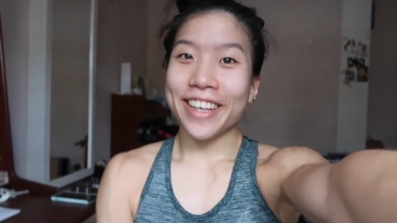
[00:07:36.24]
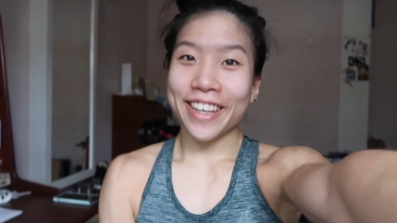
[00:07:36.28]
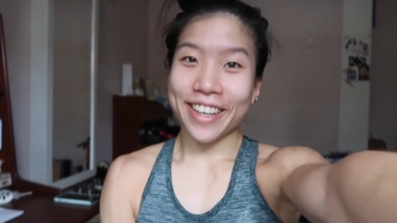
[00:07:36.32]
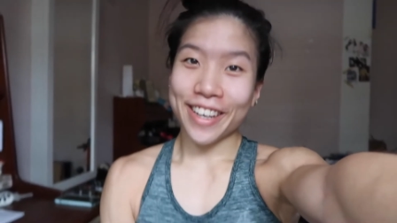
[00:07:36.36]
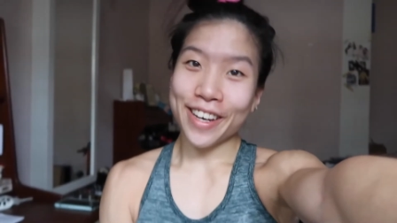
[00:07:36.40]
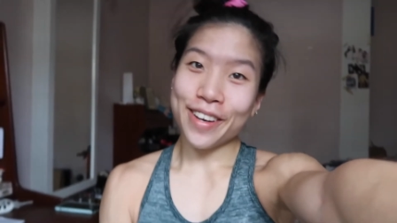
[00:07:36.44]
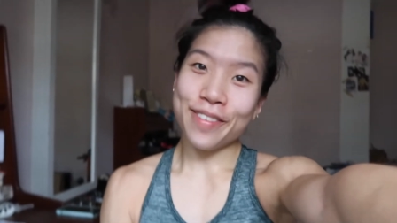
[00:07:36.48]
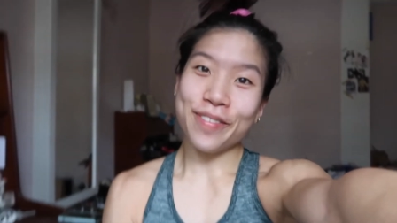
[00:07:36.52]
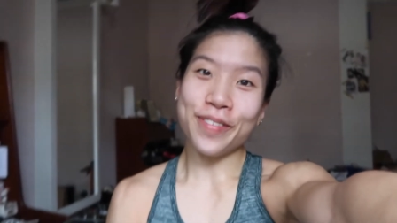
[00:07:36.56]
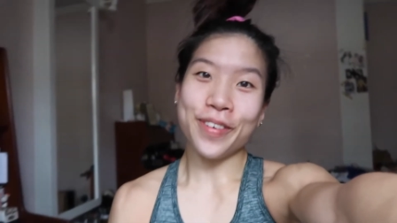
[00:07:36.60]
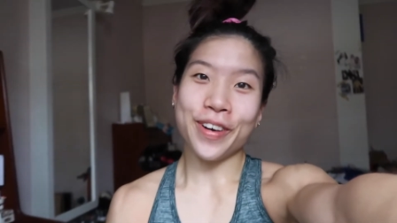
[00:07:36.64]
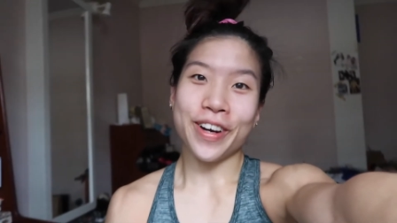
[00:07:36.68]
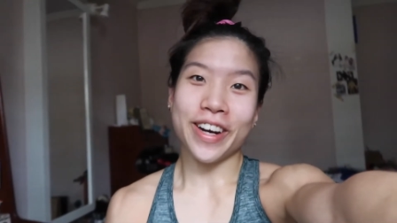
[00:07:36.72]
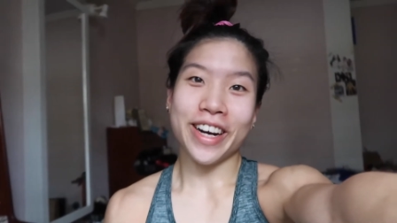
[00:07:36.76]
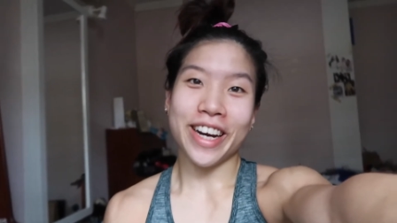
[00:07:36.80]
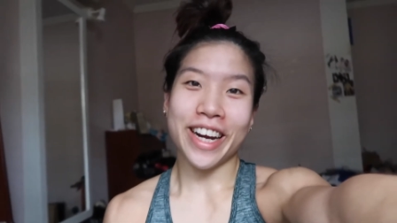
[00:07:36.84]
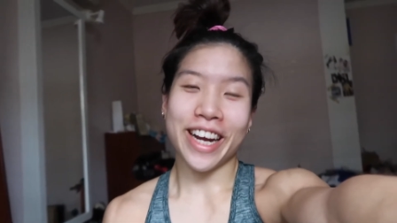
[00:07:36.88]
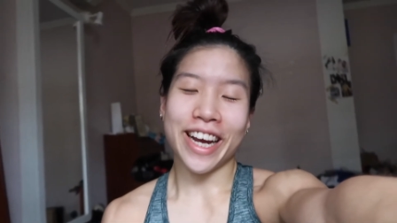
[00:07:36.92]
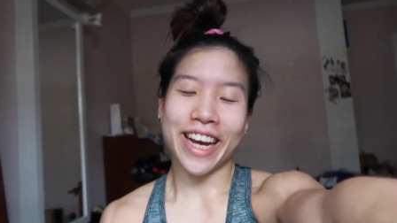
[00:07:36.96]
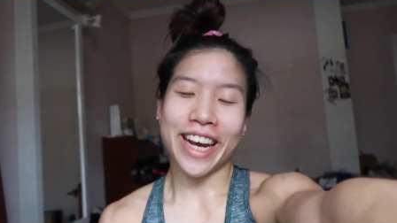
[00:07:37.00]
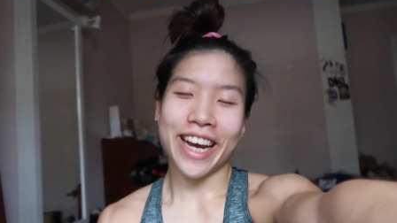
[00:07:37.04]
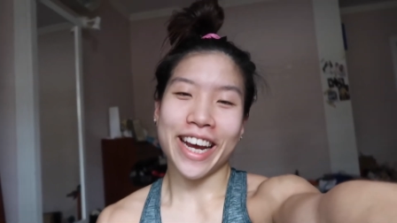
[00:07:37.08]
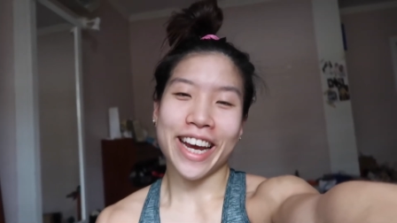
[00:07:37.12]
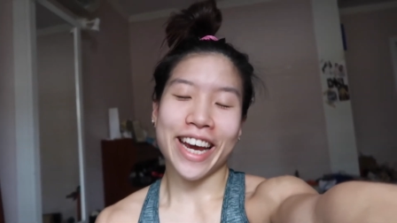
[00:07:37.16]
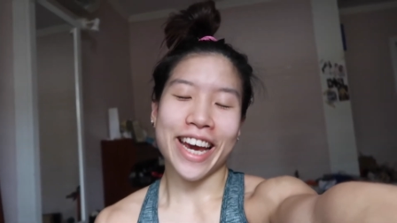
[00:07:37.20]
Good
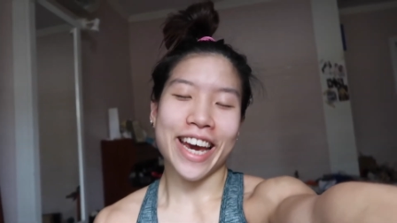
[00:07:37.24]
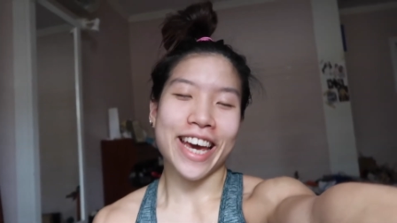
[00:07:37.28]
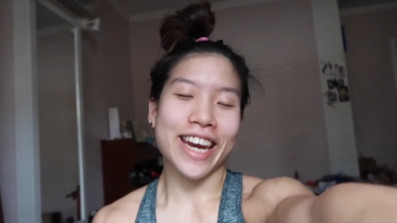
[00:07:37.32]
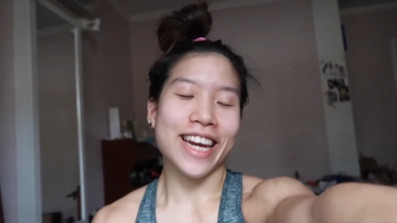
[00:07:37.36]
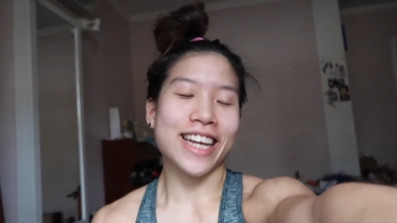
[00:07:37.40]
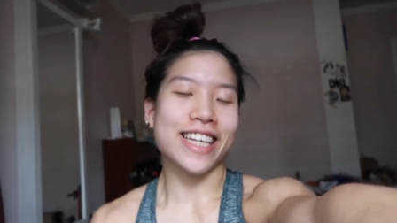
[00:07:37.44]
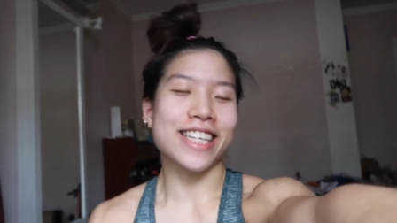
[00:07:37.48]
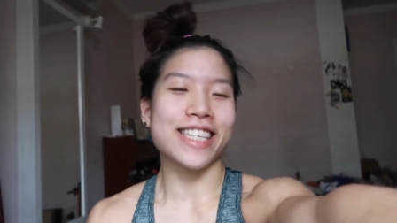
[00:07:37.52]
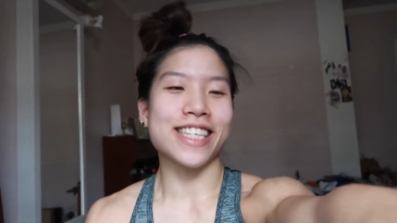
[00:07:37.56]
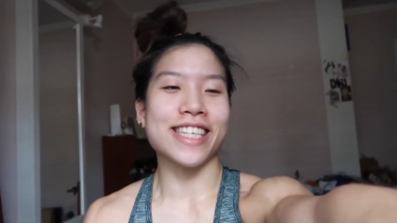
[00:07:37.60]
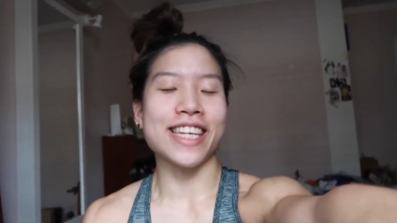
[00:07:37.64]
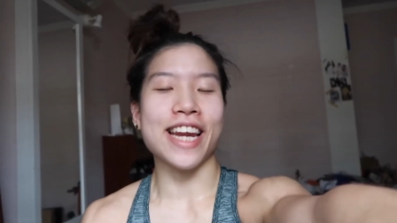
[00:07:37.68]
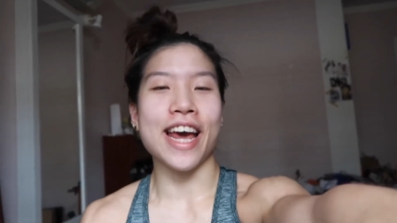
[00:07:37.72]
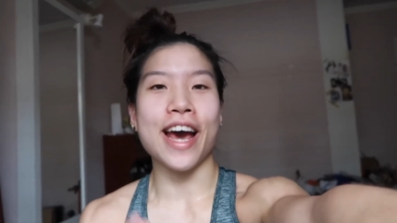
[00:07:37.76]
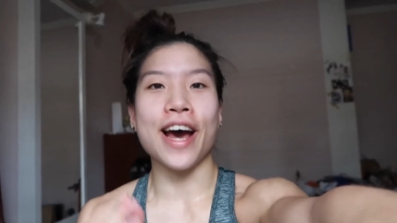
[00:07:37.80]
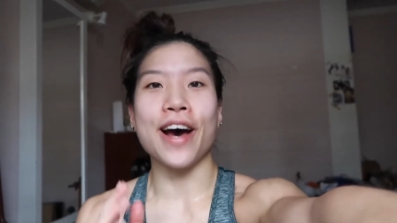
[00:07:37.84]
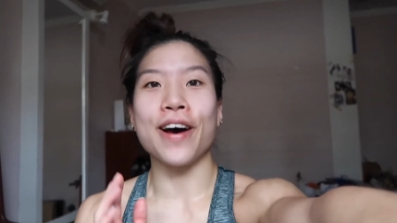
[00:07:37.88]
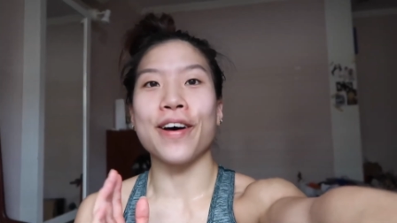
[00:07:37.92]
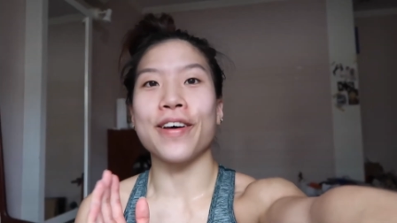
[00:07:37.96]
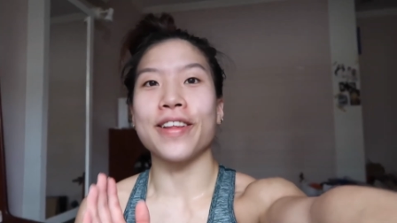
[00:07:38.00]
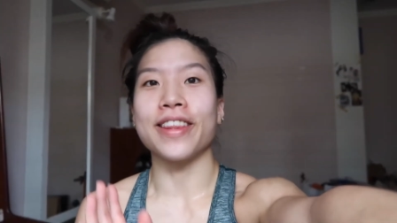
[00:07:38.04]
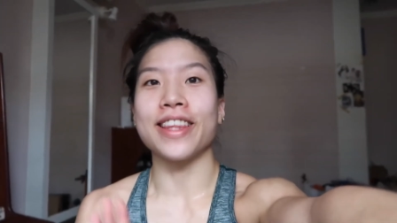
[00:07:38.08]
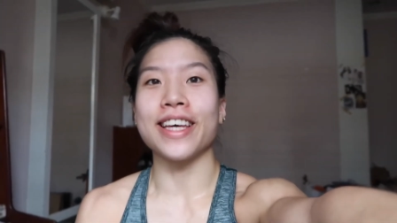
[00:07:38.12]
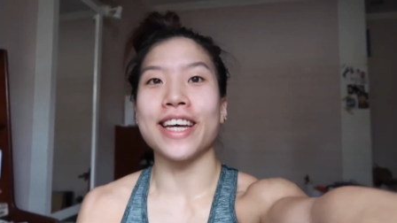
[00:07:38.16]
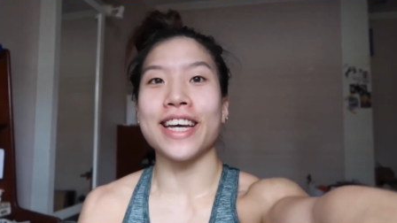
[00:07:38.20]
morning. It is
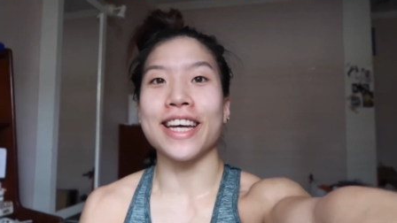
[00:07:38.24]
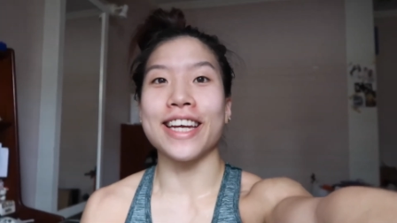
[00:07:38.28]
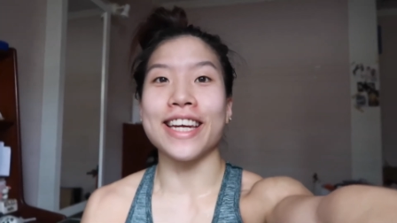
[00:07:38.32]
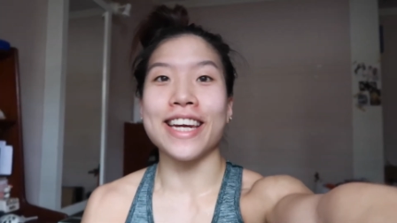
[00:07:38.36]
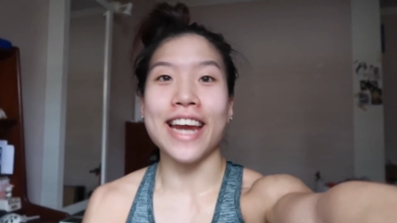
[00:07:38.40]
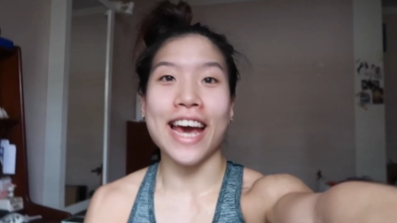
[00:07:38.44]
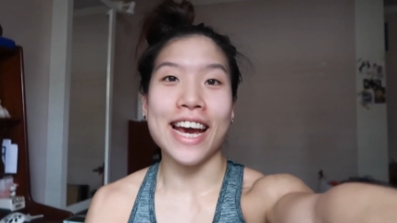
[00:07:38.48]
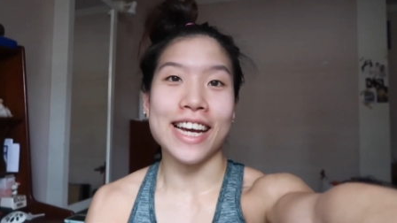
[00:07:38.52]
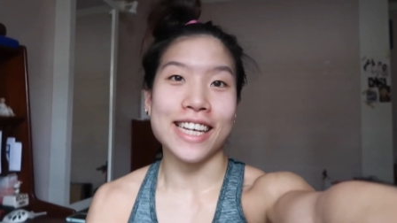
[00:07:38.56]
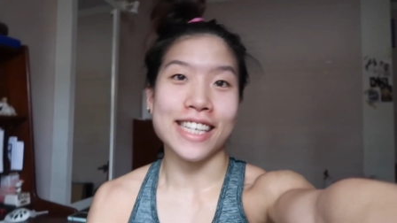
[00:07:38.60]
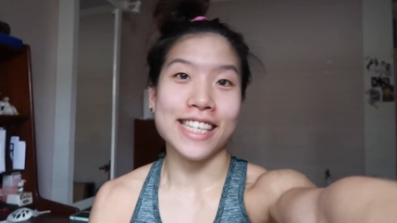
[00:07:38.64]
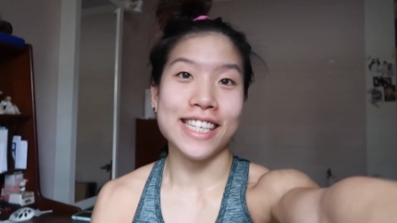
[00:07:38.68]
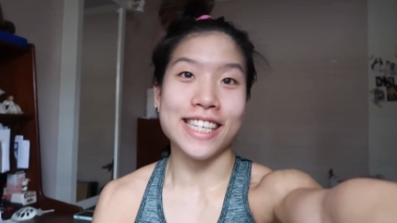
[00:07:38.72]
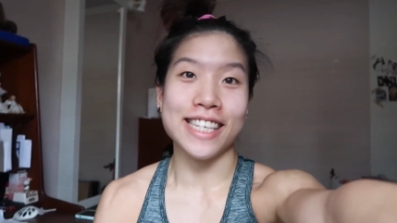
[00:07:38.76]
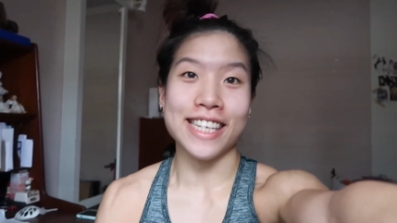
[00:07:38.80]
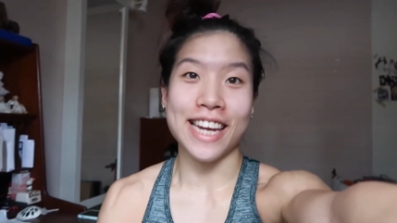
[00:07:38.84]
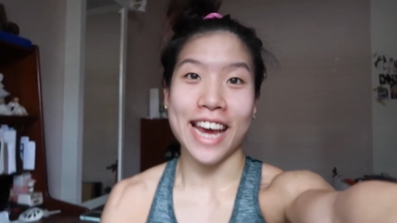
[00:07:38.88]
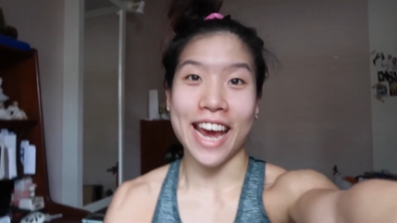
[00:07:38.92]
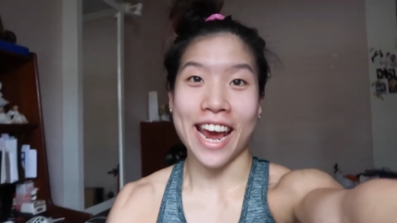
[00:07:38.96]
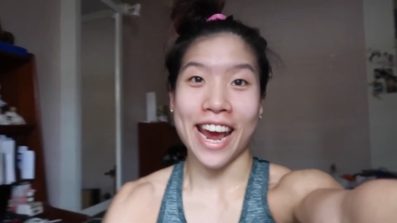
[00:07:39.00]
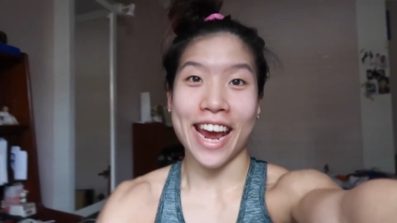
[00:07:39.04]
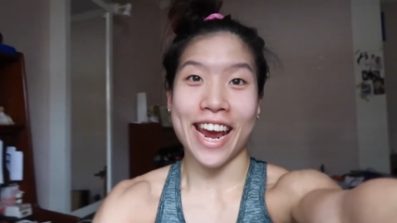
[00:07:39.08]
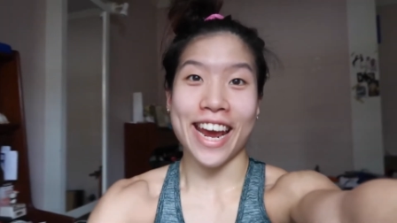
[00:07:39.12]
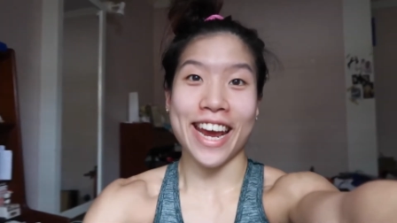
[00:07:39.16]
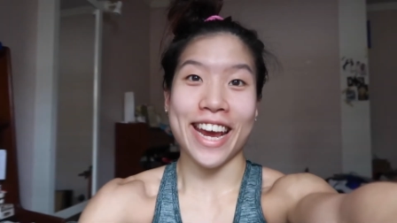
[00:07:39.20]
now the next
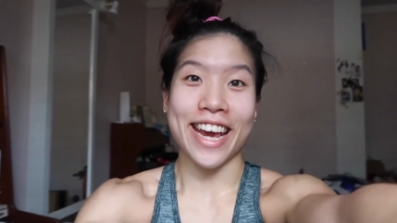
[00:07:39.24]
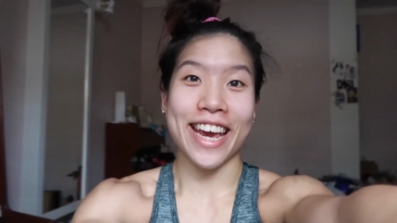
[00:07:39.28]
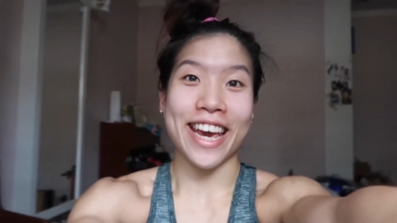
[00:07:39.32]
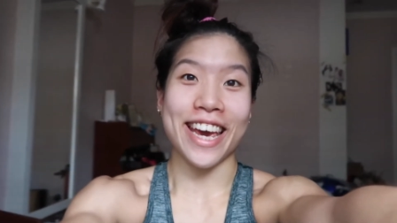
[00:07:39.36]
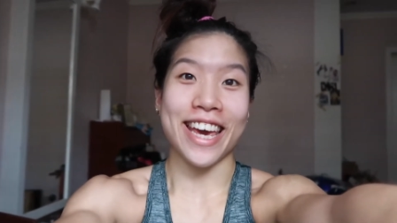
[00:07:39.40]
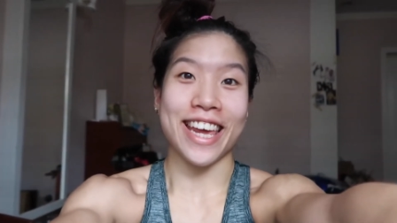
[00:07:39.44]
day.